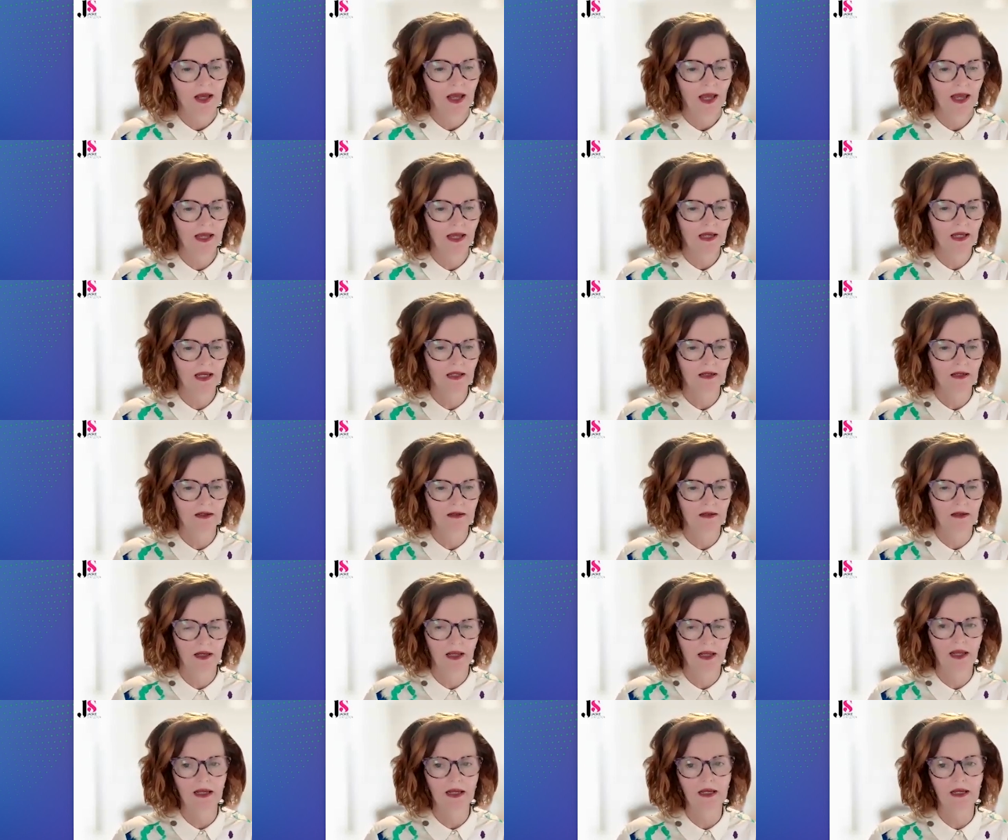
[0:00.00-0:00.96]
how can
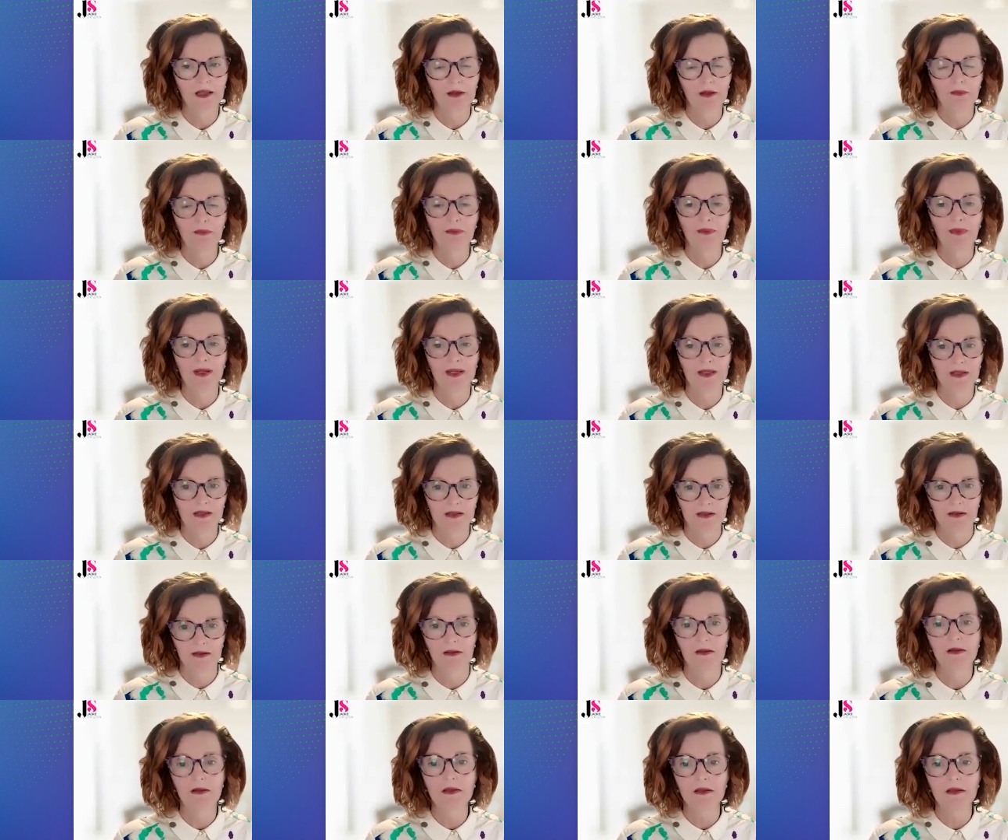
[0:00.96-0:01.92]
how can the
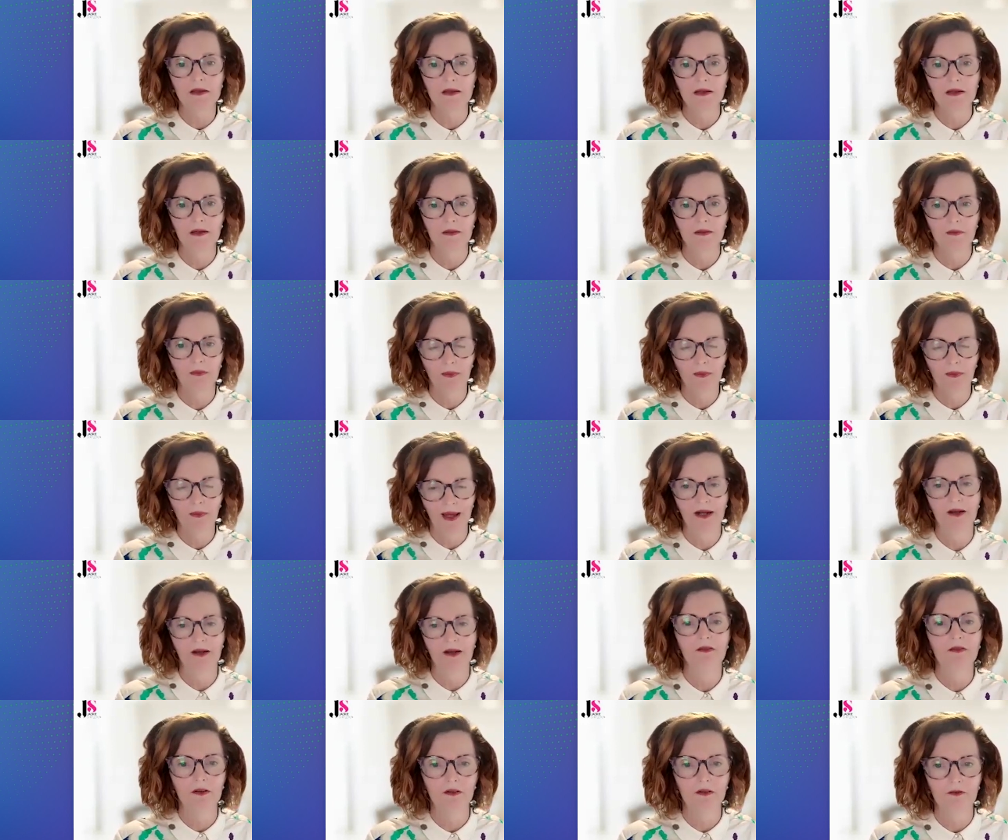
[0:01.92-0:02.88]
business
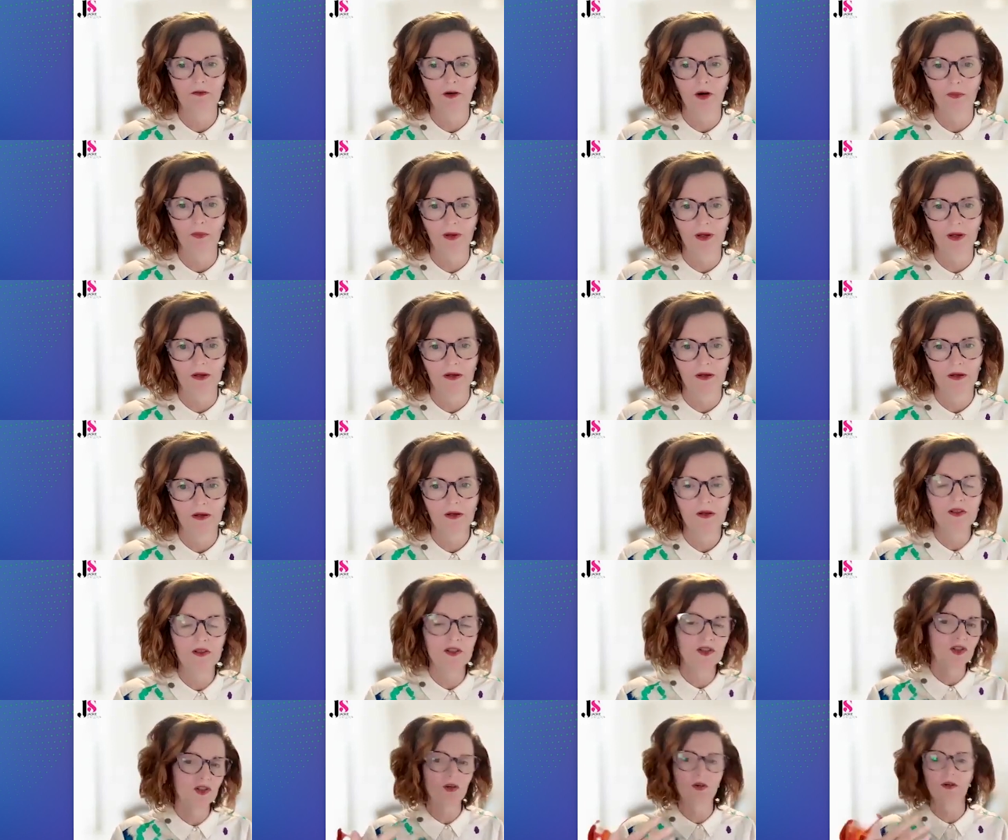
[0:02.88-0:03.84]
benefit from it
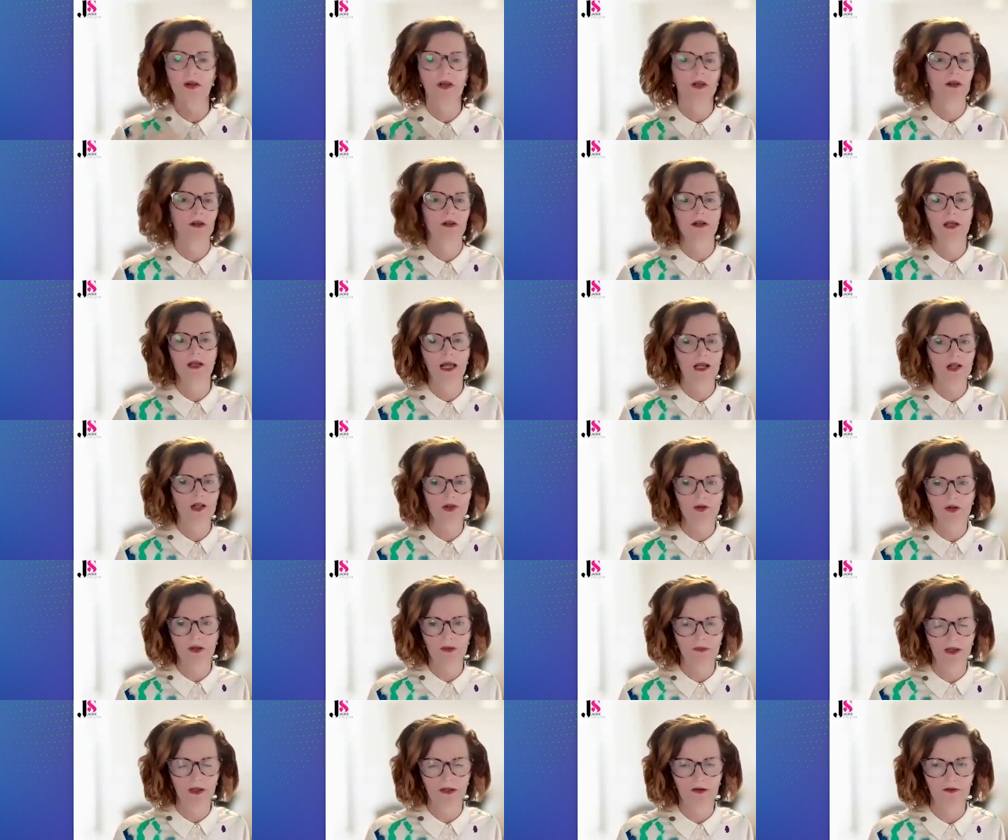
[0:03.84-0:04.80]
because you're going to
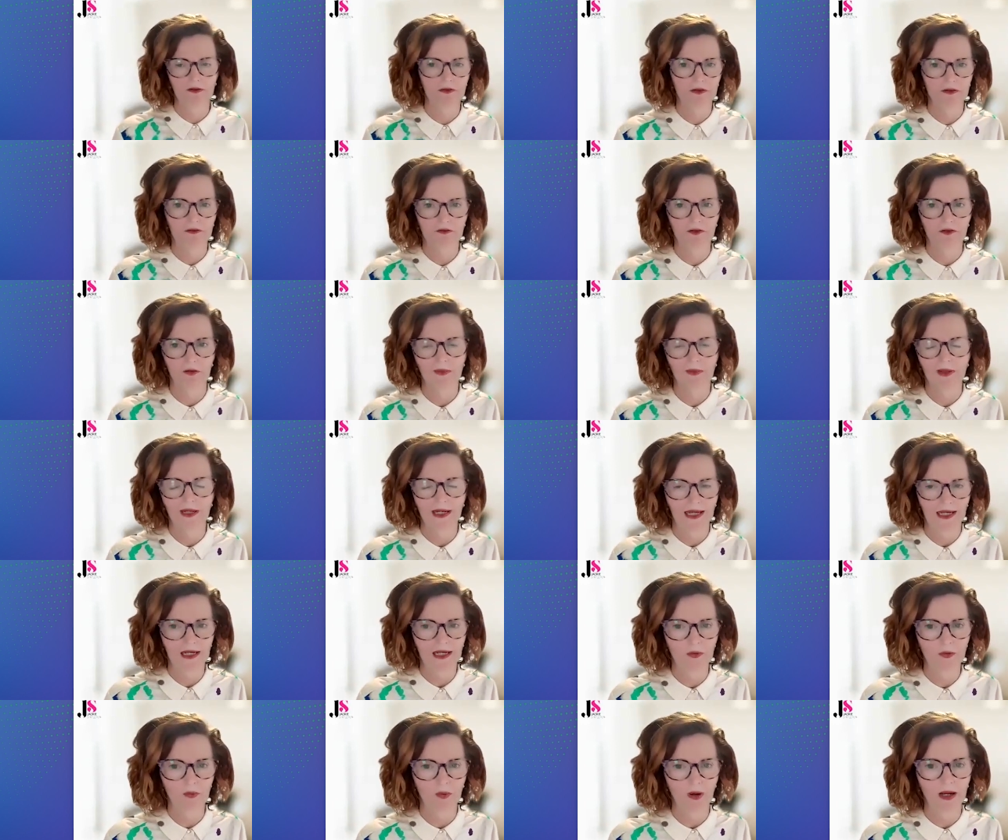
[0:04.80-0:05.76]
naturally benefit from it
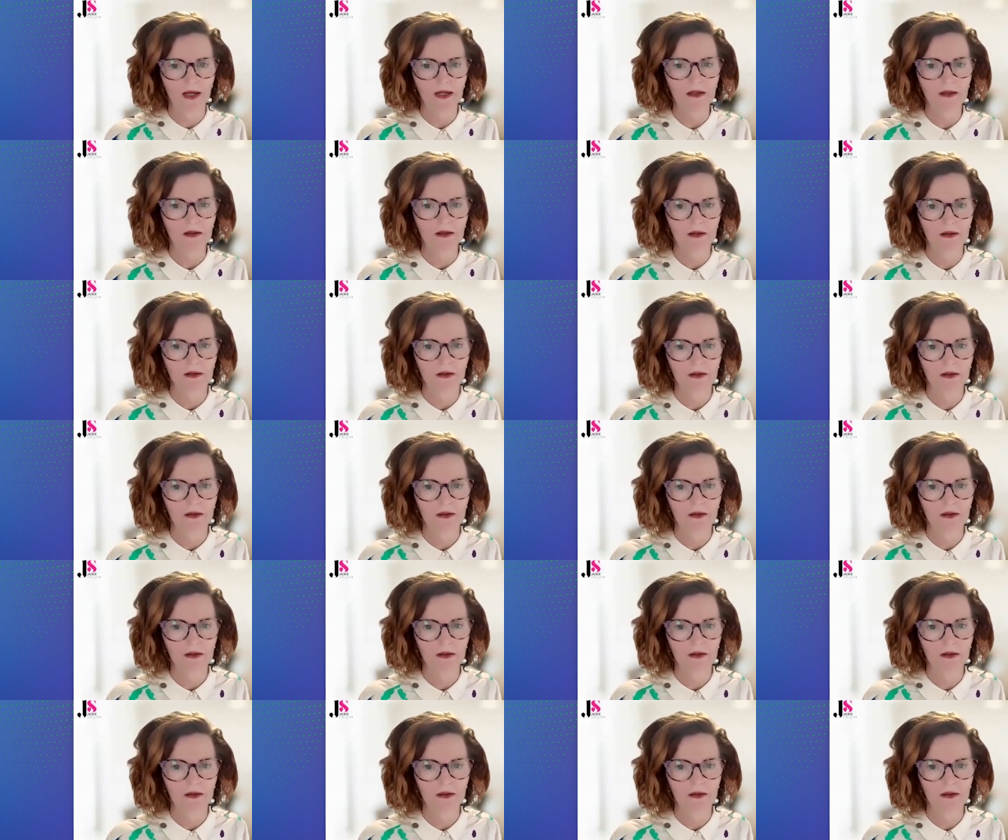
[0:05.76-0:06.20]
anyway